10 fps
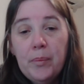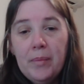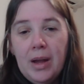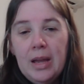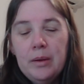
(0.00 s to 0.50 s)

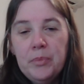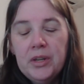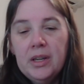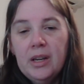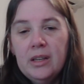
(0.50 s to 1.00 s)

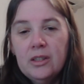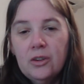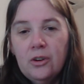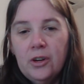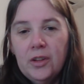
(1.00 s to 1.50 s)
maybe it's
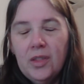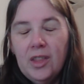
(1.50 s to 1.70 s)
got